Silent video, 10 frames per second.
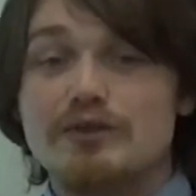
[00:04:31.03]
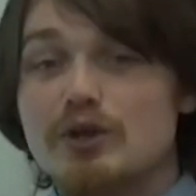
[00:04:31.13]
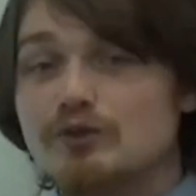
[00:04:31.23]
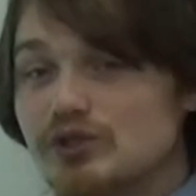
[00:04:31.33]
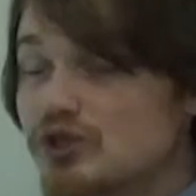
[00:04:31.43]

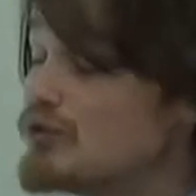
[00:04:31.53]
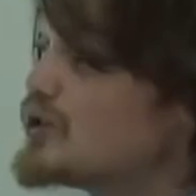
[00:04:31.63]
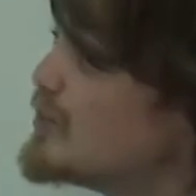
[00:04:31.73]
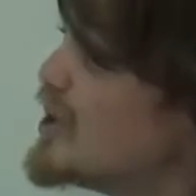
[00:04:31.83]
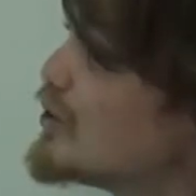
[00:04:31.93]
Those two
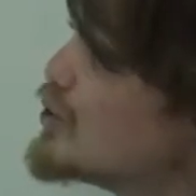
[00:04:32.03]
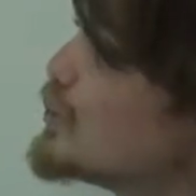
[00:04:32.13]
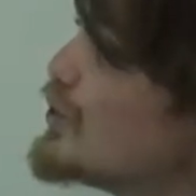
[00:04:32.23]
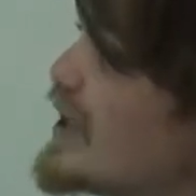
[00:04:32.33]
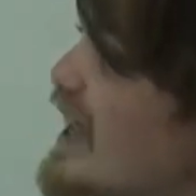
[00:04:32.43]

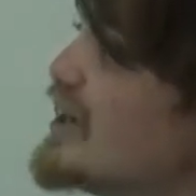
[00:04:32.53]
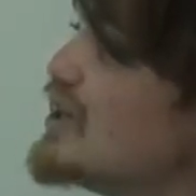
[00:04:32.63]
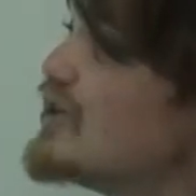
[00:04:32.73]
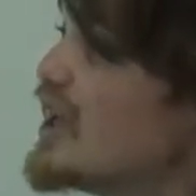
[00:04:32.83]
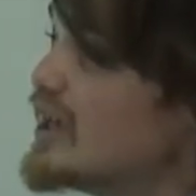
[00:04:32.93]
speakers will then
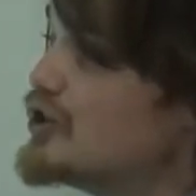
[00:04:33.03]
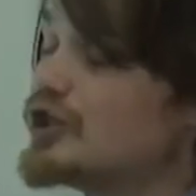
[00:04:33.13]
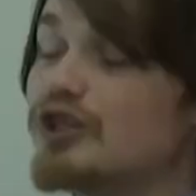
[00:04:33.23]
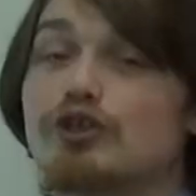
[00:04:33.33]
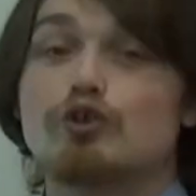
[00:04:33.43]

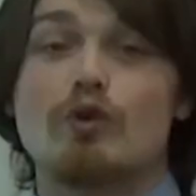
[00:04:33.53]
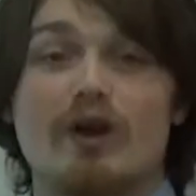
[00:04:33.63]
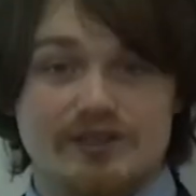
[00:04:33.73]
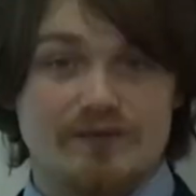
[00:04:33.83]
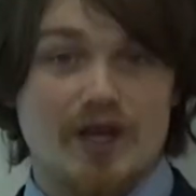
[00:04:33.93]
engage in a
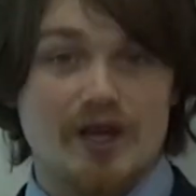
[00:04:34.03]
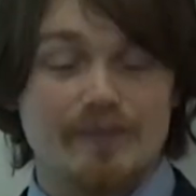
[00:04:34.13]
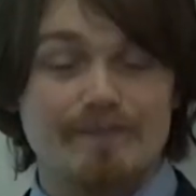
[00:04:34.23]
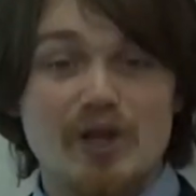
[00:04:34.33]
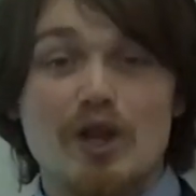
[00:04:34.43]
crossfire,